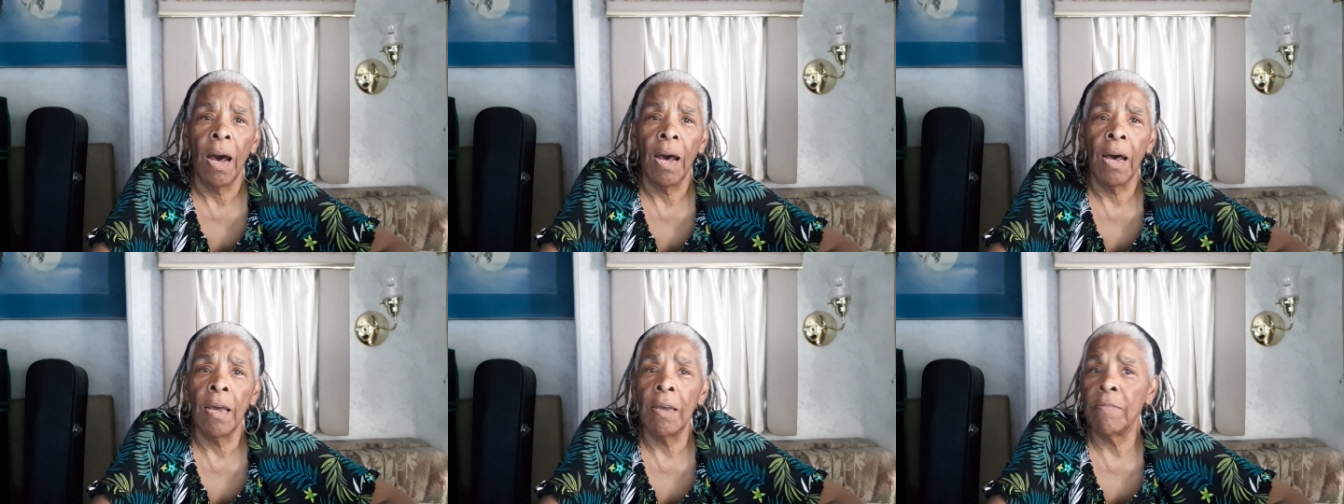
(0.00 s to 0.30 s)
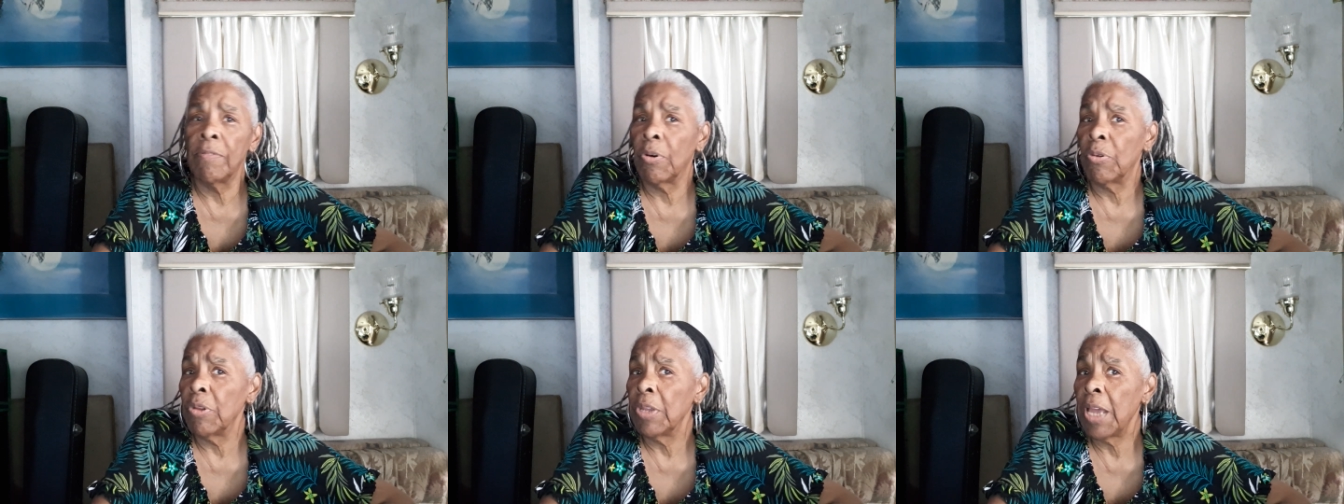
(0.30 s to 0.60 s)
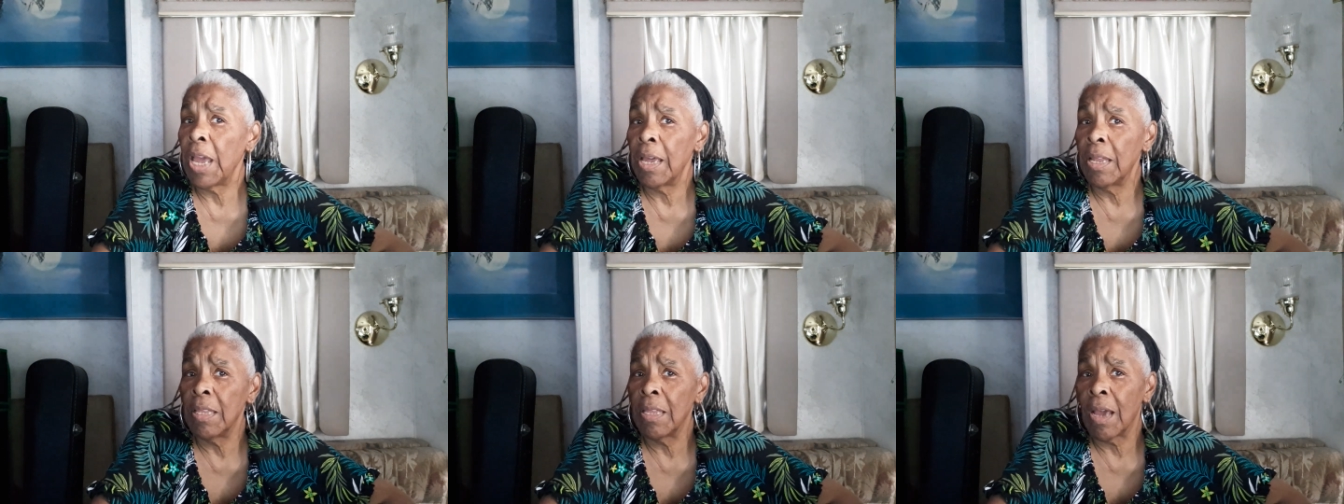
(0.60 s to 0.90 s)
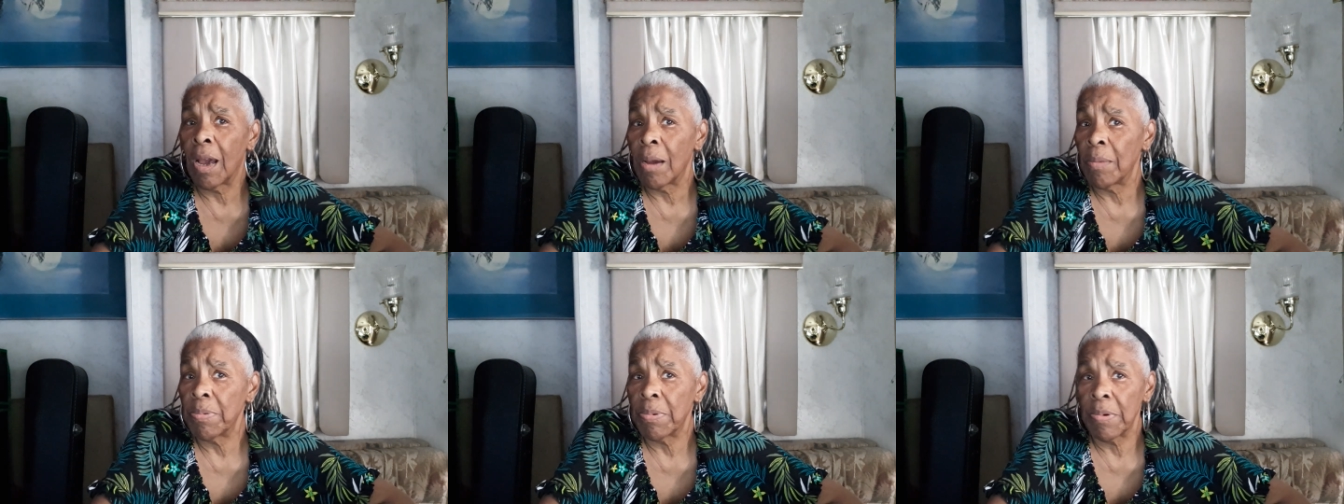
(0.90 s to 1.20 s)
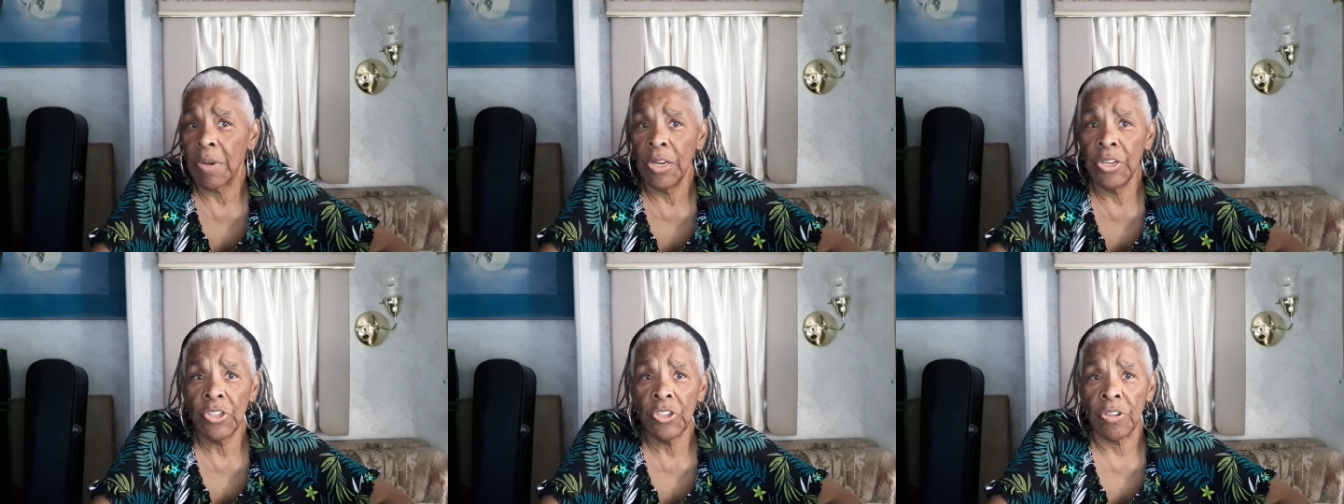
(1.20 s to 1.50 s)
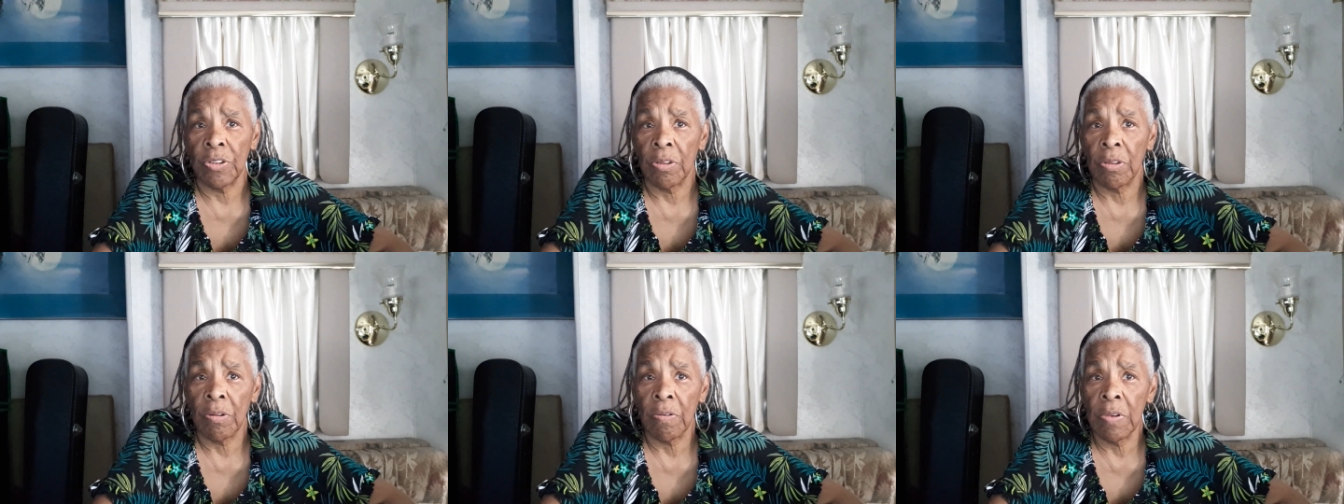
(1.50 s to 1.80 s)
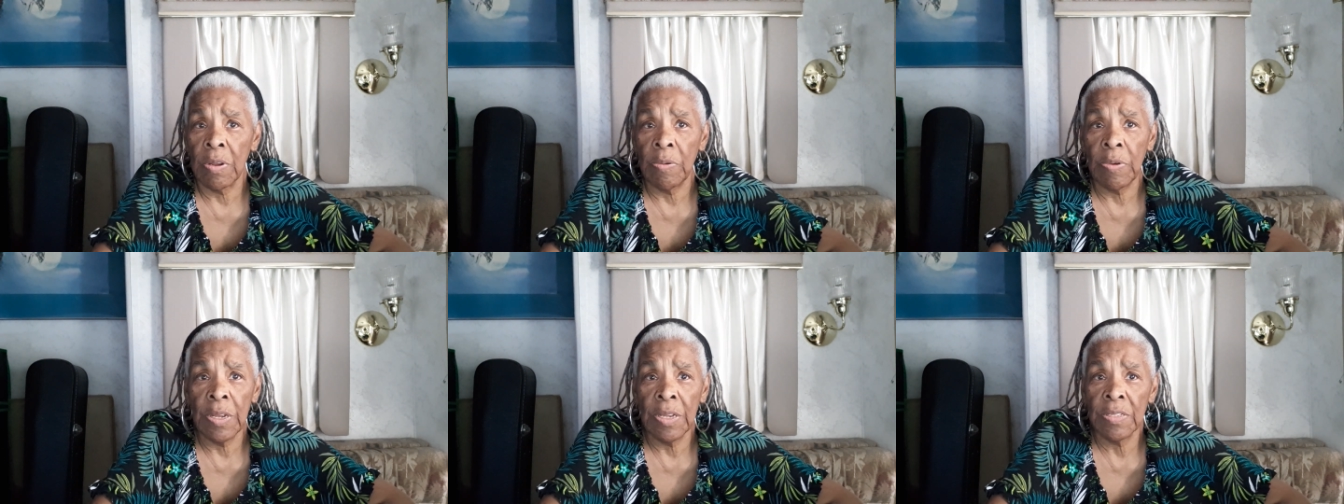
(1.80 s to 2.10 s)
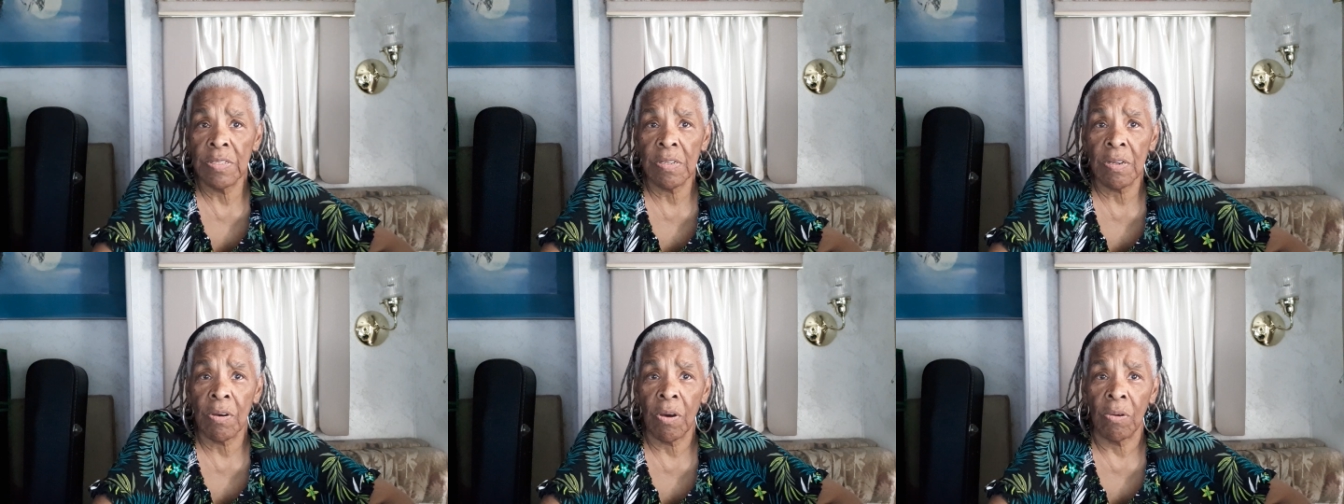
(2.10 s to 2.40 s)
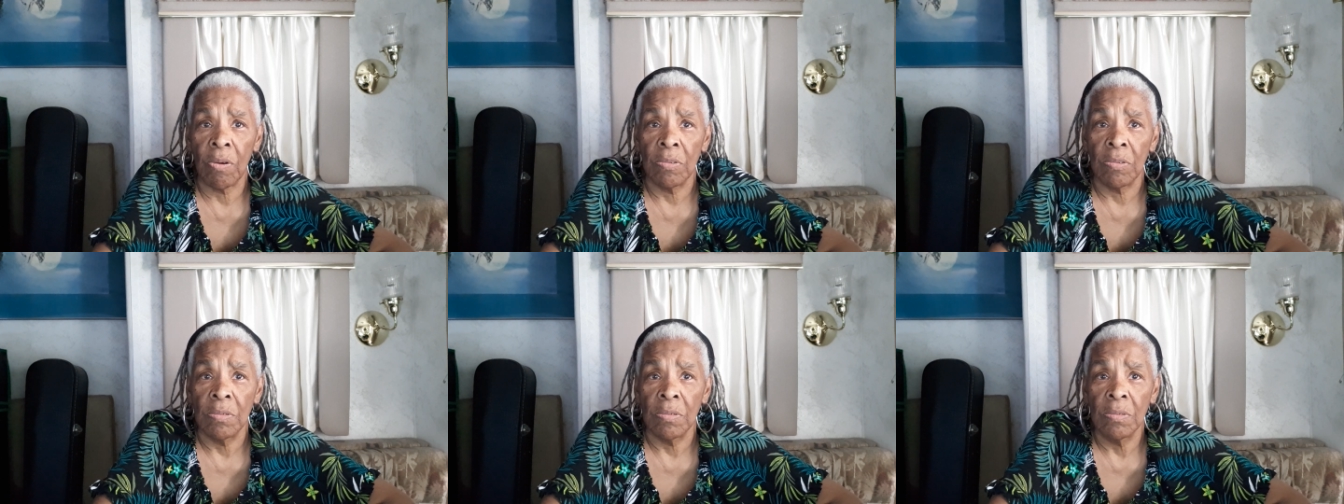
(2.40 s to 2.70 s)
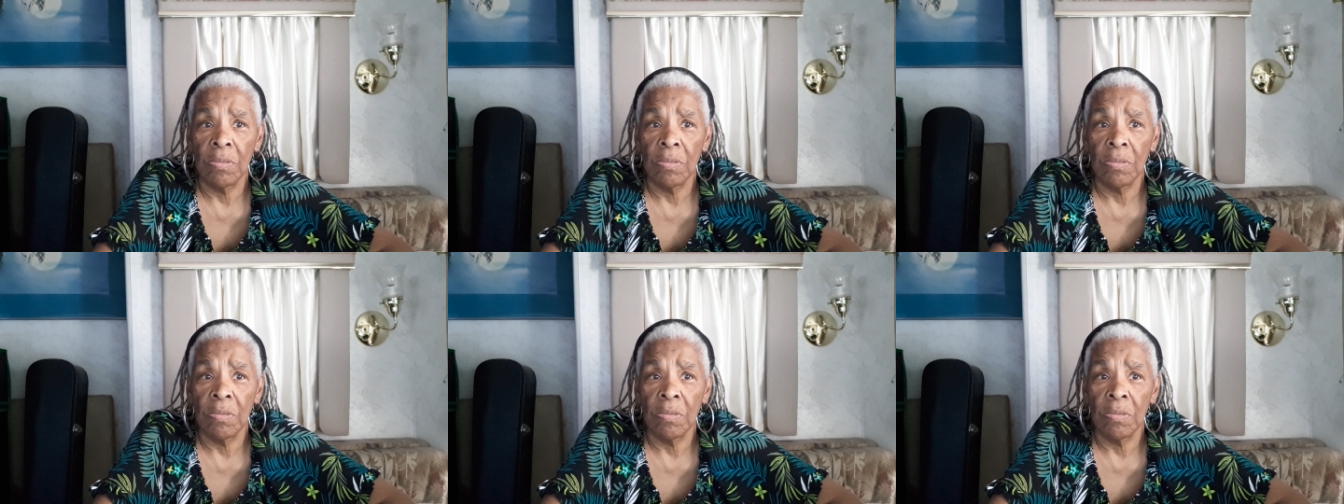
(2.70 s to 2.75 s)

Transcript: I've only had the operation 3 weeks ago.